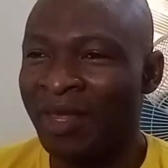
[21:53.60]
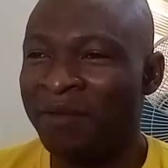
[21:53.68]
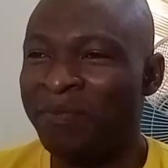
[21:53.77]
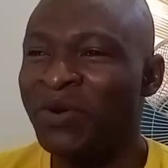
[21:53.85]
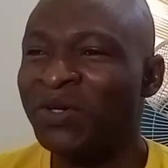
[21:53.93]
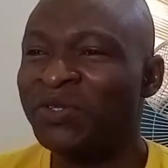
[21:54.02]
A
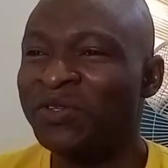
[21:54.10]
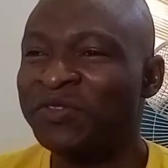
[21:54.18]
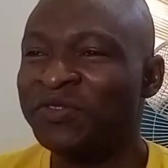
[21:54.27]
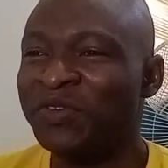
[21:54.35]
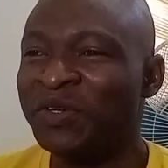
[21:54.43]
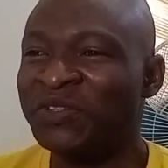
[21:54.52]
pulse
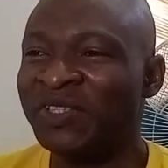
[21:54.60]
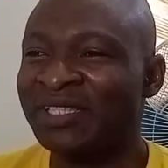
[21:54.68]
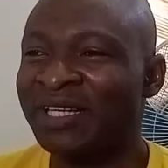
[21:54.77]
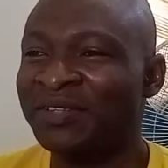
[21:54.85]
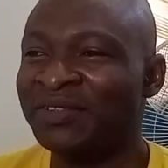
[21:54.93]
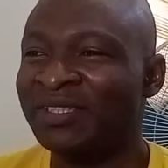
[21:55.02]
of
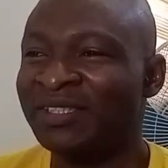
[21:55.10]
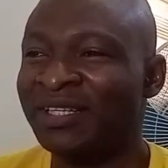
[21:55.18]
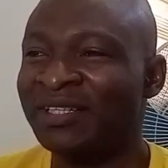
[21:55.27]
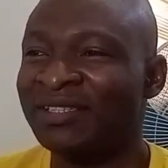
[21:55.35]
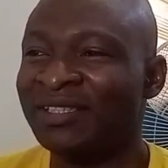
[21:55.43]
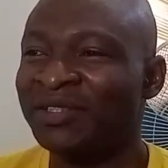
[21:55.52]
ultrasound is
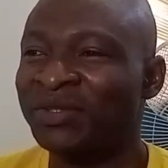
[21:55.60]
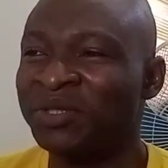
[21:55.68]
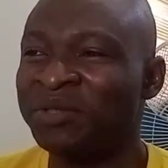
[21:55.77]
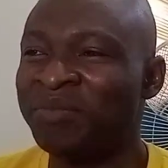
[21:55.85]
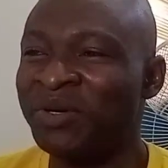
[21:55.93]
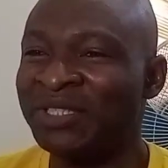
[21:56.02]
sent into
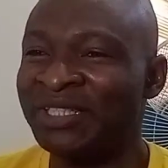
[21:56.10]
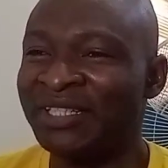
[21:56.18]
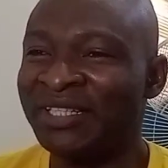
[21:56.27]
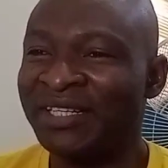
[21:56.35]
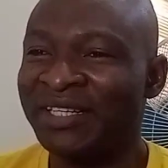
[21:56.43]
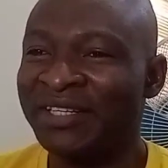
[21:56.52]
the body
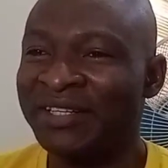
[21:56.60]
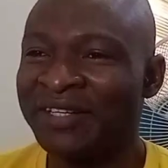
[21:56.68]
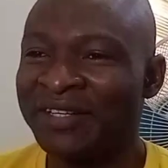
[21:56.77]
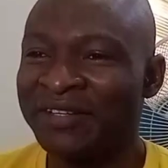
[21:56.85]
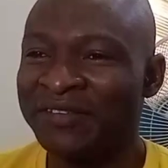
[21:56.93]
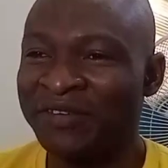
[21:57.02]

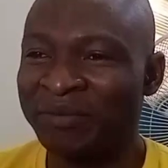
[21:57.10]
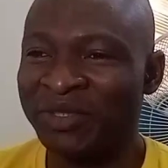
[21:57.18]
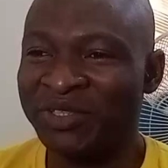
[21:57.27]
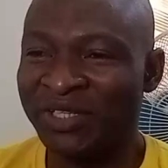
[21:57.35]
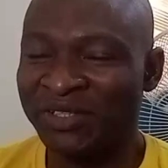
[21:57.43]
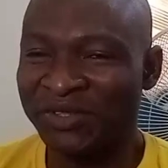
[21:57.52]
from the
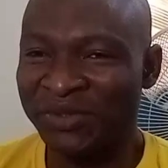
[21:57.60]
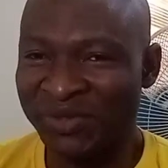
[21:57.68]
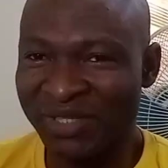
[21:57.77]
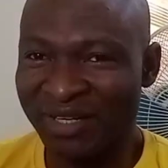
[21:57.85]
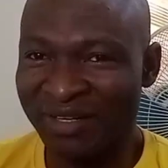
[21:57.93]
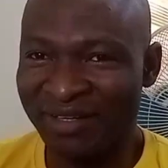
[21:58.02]

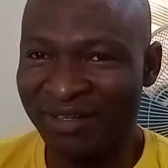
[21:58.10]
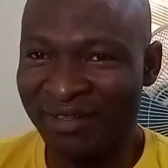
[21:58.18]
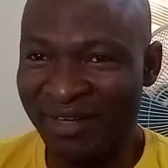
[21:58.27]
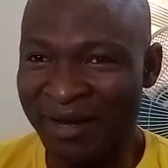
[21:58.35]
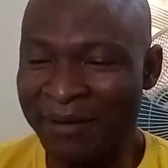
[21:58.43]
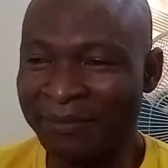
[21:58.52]
transducer.
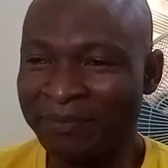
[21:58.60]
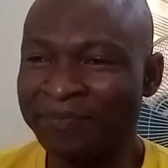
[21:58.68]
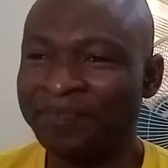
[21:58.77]
Yeah.